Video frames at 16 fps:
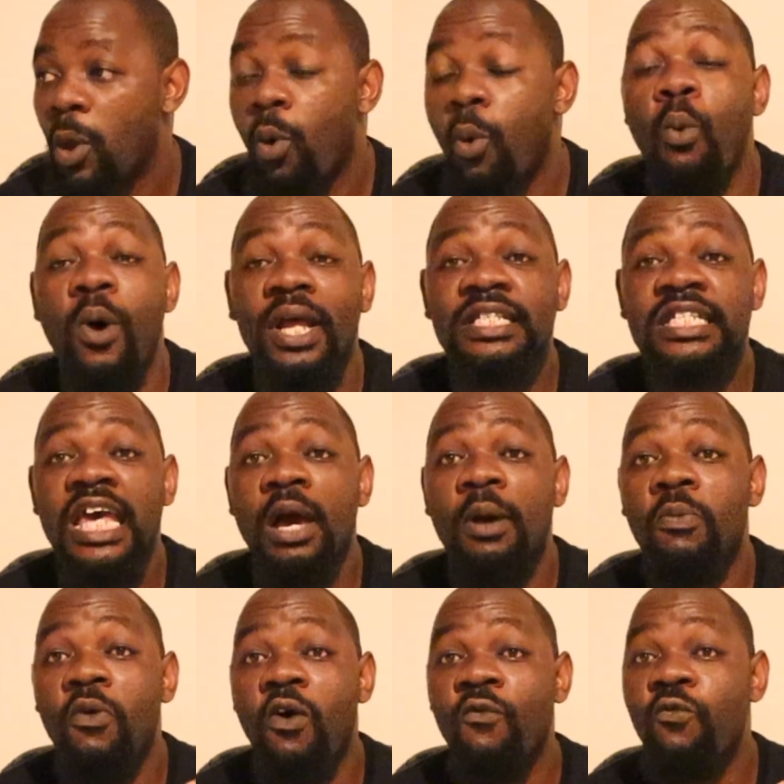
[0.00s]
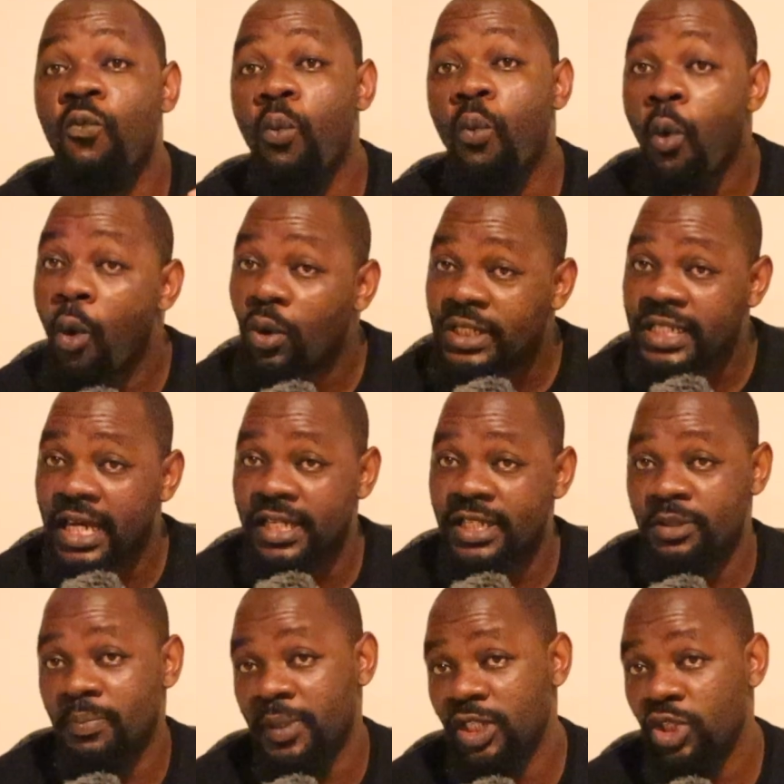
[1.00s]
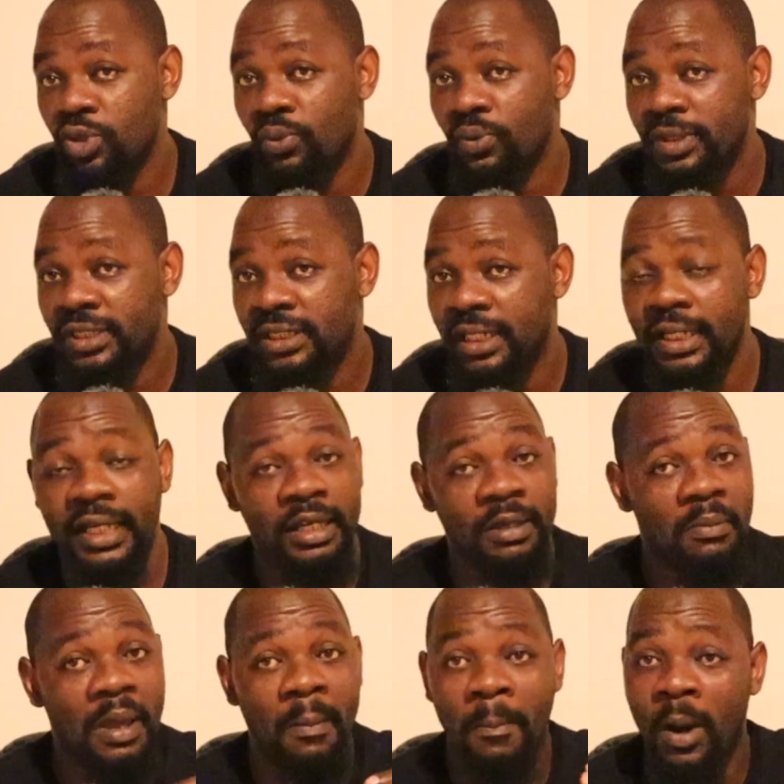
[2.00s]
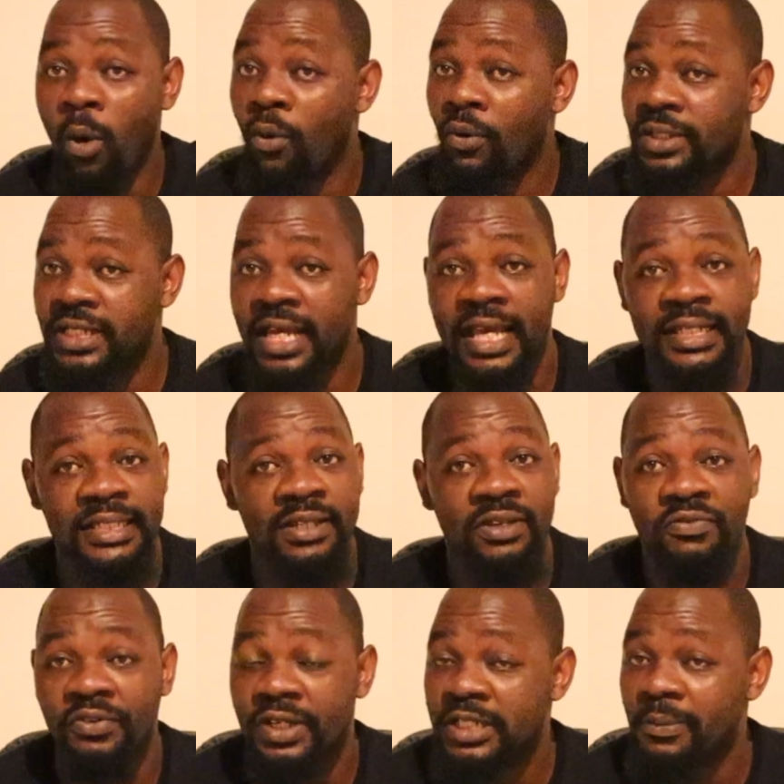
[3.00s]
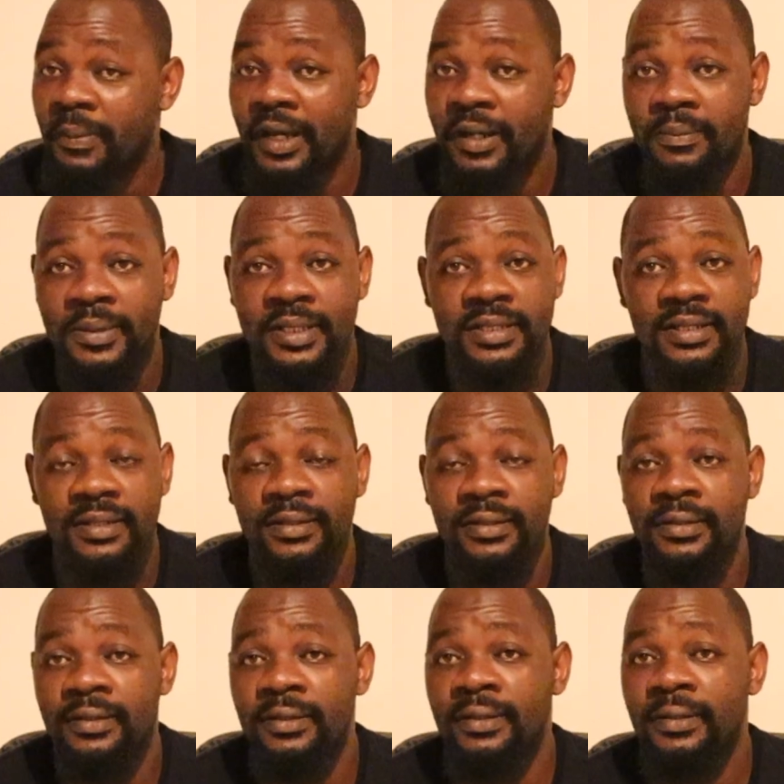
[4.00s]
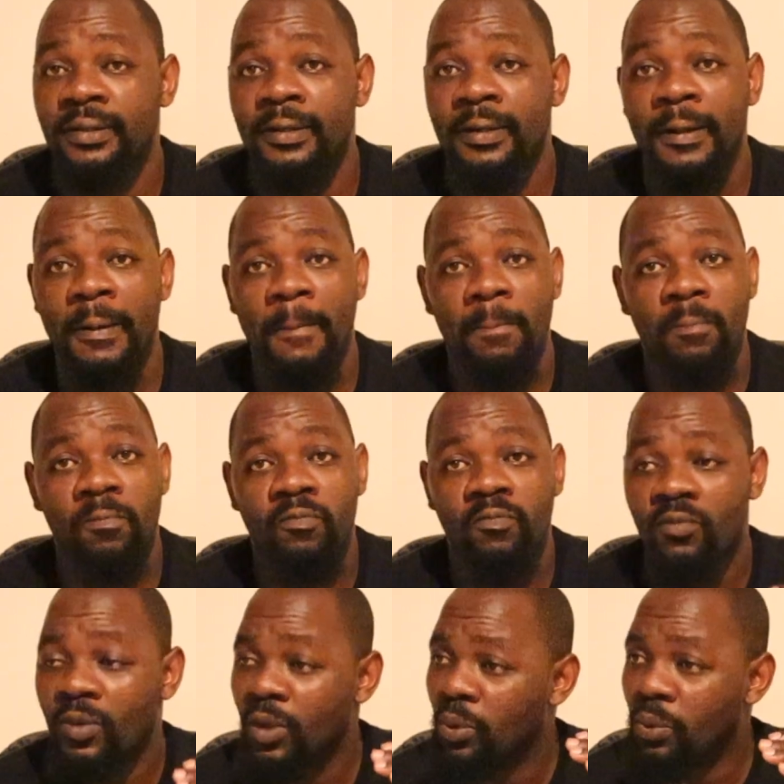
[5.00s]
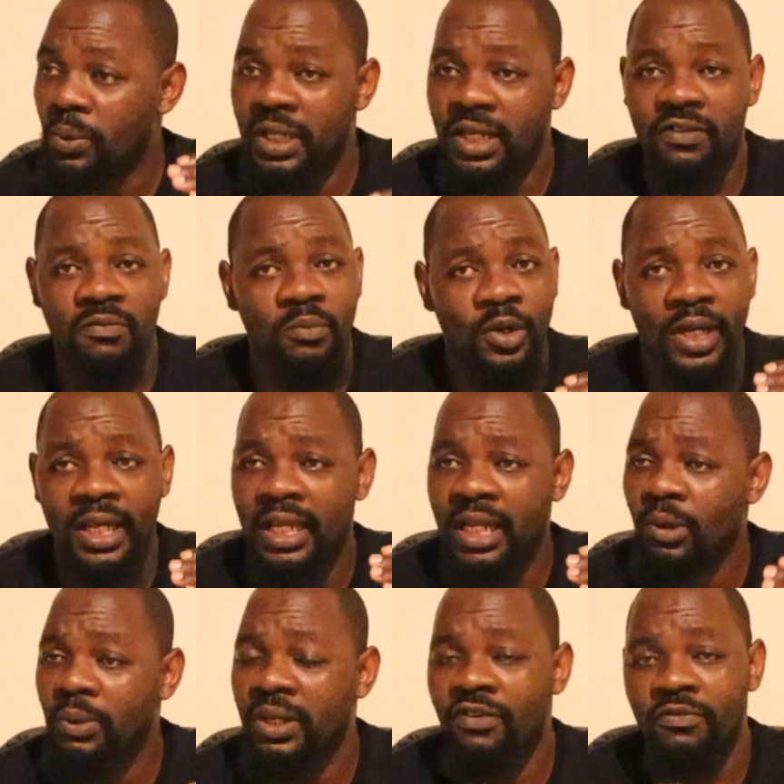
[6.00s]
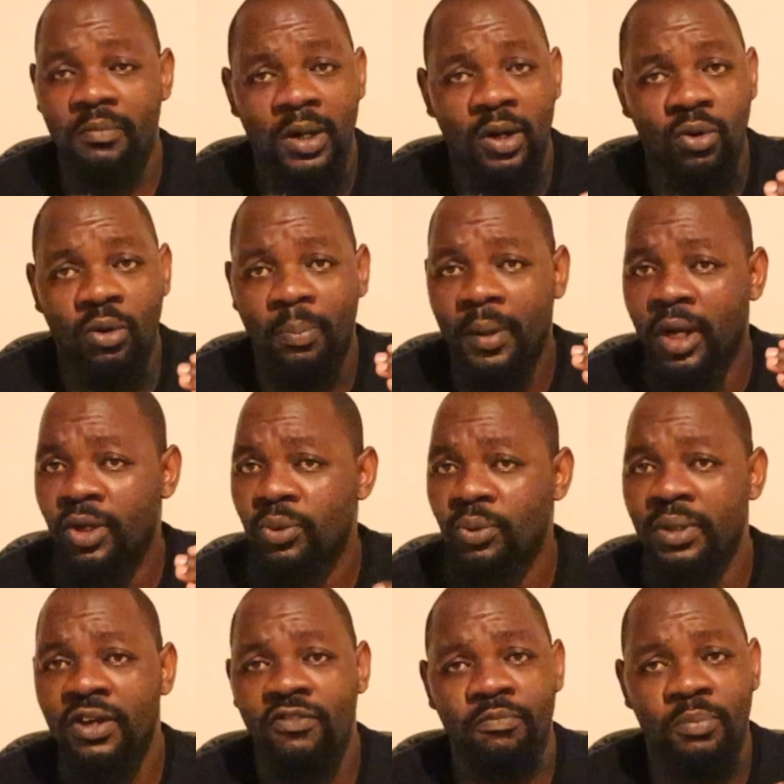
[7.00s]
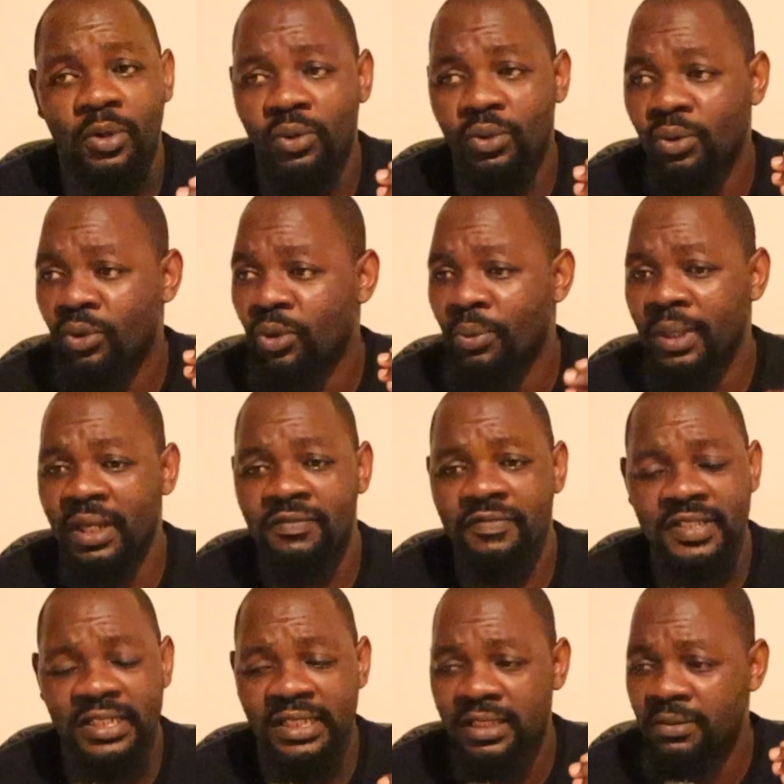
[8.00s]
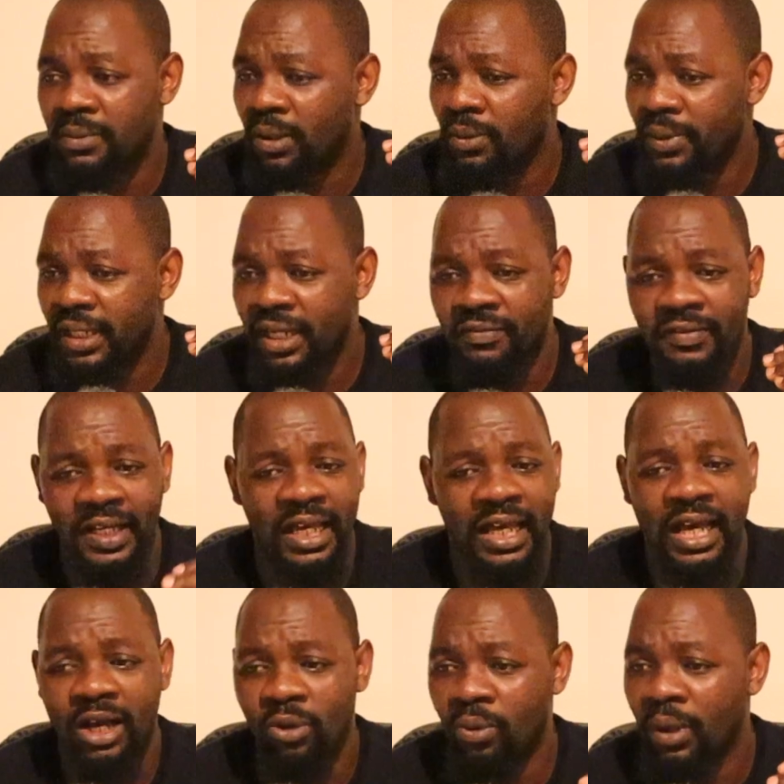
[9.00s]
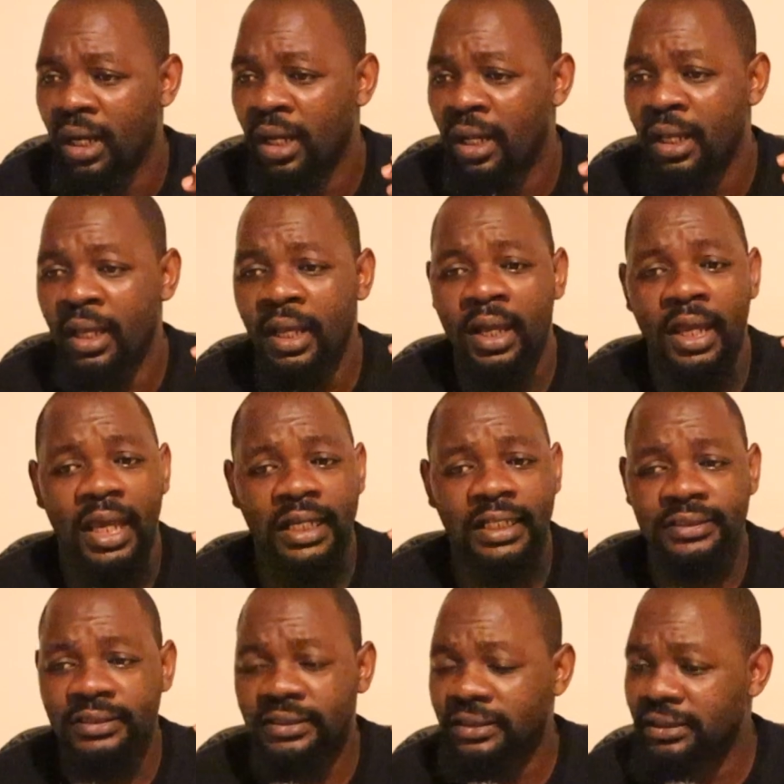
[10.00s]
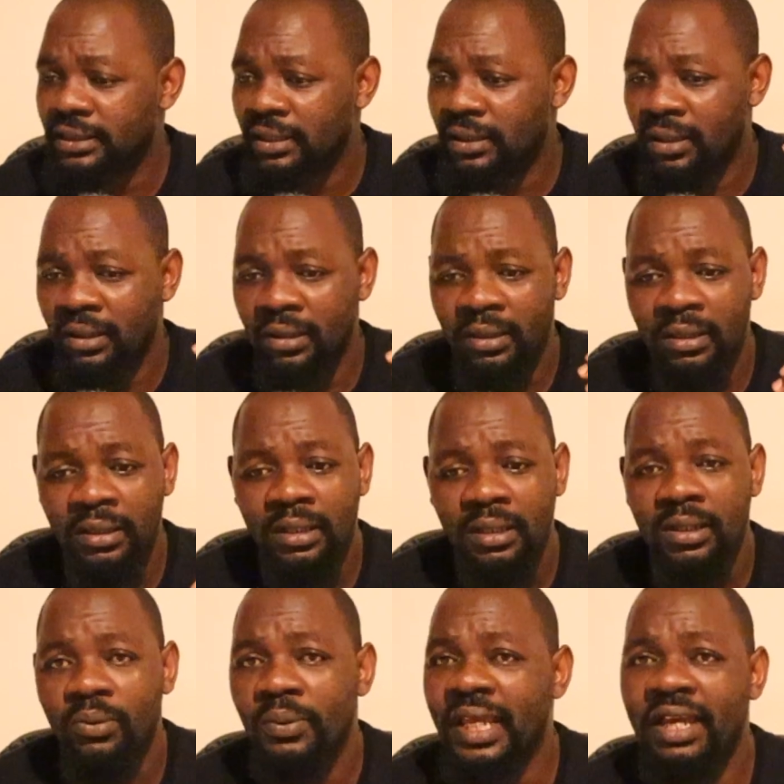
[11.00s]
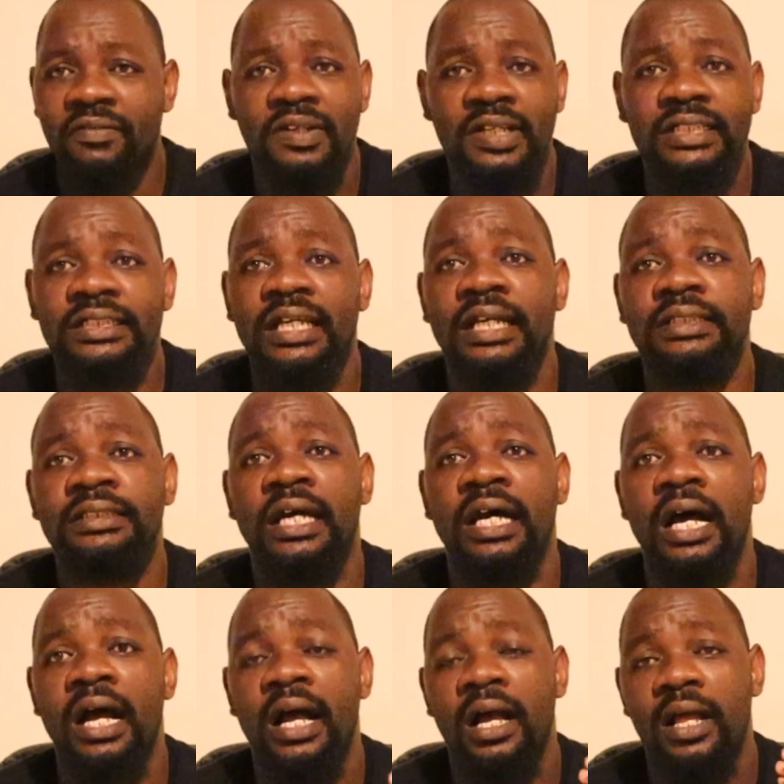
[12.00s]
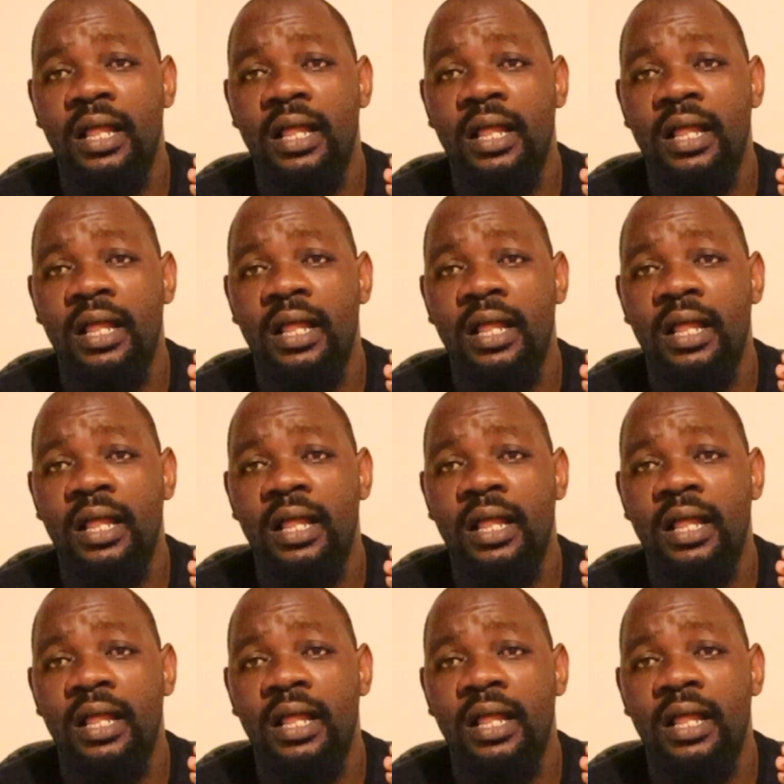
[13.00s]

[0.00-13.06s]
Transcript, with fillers: what type of water is being used. Remember, water has different departments we have Moela, we have Makopano, we have Poror, we have Sidiba, we have Laragua, and you know, we have Leshata.